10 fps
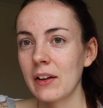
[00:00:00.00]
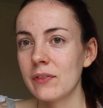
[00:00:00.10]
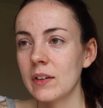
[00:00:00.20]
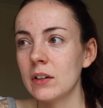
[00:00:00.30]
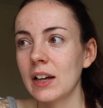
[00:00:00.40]
I
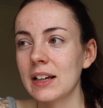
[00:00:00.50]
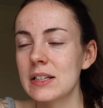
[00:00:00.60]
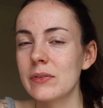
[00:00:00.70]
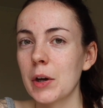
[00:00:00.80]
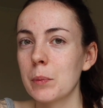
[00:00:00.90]
feel like
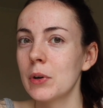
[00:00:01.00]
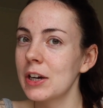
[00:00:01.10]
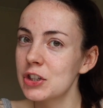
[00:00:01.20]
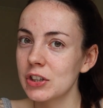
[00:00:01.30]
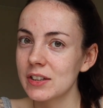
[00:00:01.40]
it's very
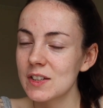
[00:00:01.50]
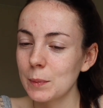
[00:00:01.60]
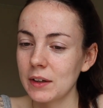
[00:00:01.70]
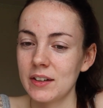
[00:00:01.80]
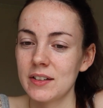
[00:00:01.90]
precious,
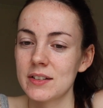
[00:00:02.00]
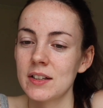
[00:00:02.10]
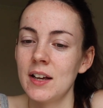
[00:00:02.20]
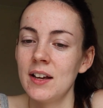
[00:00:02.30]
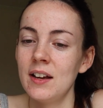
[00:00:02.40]
because
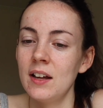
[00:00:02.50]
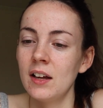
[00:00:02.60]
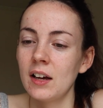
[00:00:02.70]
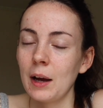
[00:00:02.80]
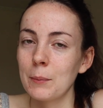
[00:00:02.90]

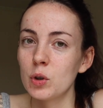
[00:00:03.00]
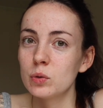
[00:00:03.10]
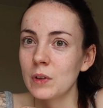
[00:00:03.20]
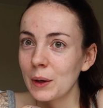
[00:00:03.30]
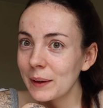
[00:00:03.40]
I'm
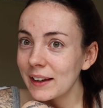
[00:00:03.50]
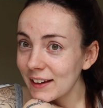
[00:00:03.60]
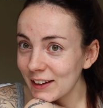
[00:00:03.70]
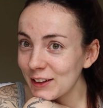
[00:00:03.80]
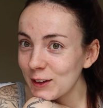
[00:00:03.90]

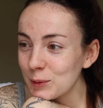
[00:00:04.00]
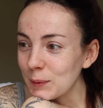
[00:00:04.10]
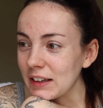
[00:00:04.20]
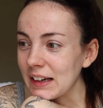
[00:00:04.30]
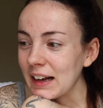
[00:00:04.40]
growing a
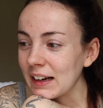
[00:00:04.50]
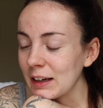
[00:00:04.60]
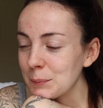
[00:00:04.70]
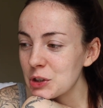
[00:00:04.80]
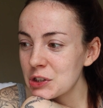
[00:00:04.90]
human, and
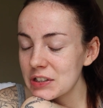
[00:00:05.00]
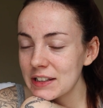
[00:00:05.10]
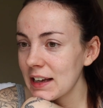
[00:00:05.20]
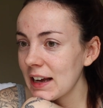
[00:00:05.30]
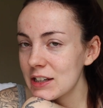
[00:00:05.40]
I'm just
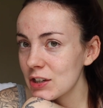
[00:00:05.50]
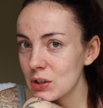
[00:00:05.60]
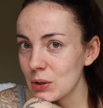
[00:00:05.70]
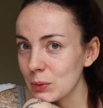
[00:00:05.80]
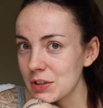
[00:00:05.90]
scared to
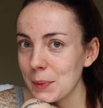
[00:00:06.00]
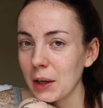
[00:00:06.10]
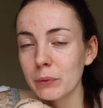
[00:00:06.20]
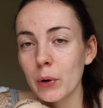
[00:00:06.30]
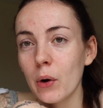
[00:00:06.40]
do
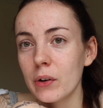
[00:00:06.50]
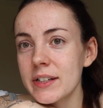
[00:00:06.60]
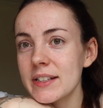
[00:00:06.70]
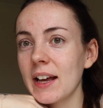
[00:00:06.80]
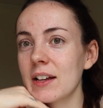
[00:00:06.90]
something wrong,
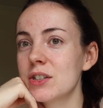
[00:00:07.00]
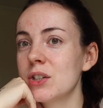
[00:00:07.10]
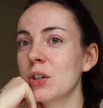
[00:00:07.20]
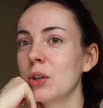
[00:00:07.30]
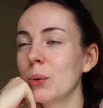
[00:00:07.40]
scared
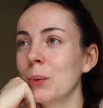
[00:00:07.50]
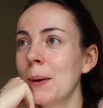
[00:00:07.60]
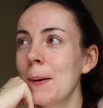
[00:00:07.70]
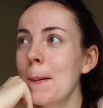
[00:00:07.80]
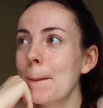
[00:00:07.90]
to
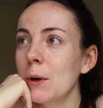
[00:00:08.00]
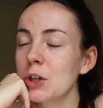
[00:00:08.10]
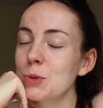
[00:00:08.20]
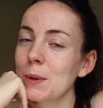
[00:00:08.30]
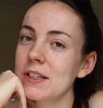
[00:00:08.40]

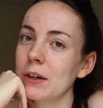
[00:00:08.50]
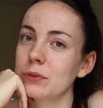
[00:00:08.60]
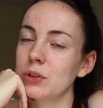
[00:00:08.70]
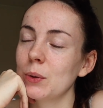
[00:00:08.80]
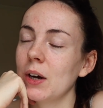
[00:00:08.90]
push
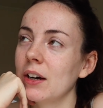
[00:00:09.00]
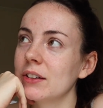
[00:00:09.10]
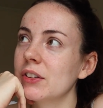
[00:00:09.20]
myself too hard.